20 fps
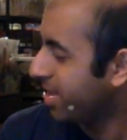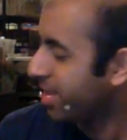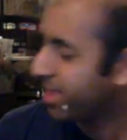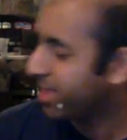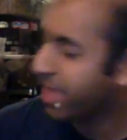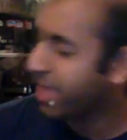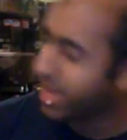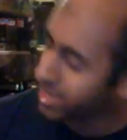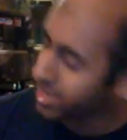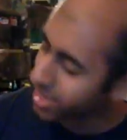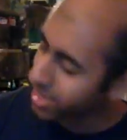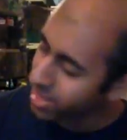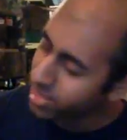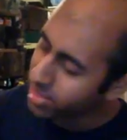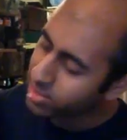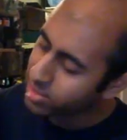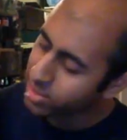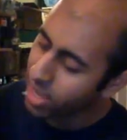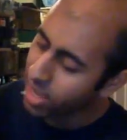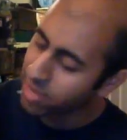Like
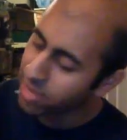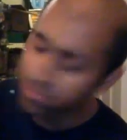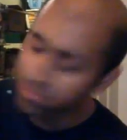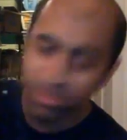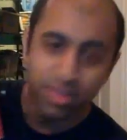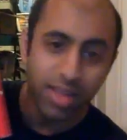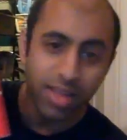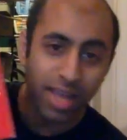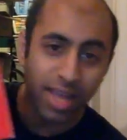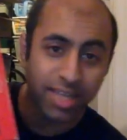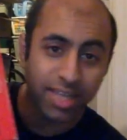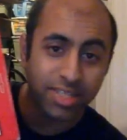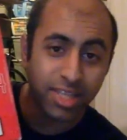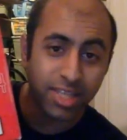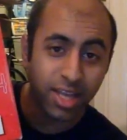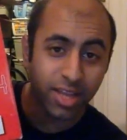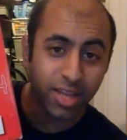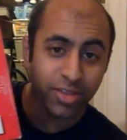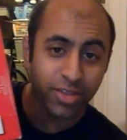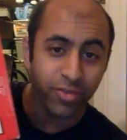it's I I guess
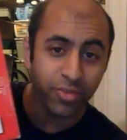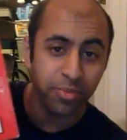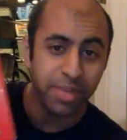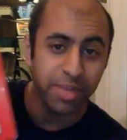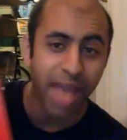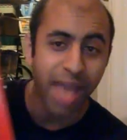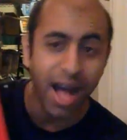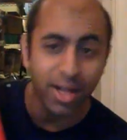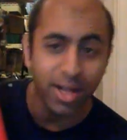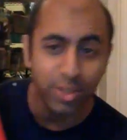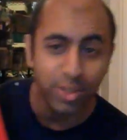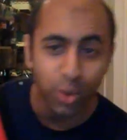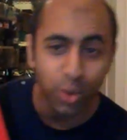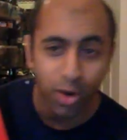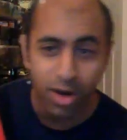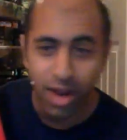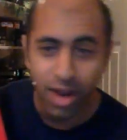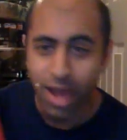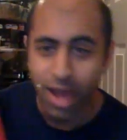they got this from Caldor.